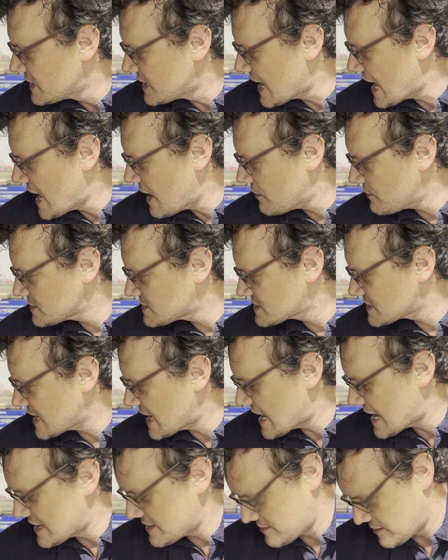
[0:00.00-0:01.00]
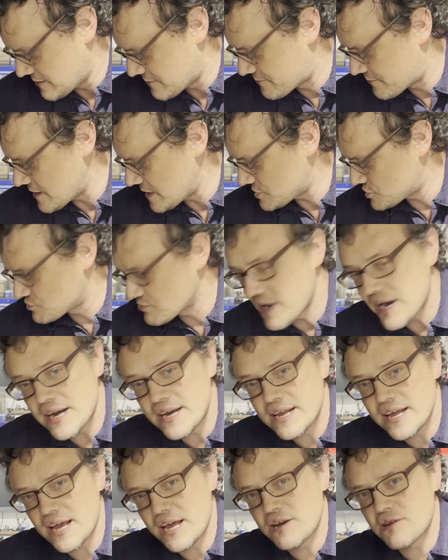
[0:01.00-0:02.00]
Now it's got a fresh
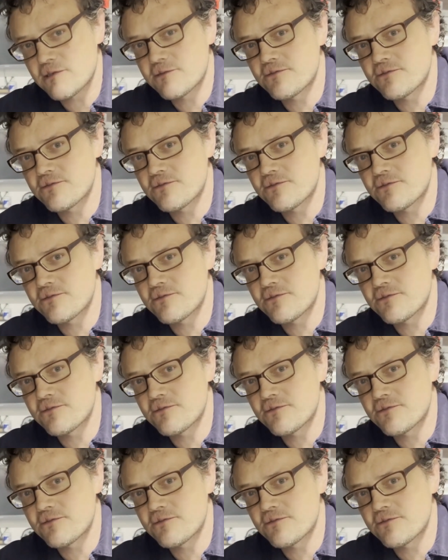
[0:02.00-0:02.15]
radiator,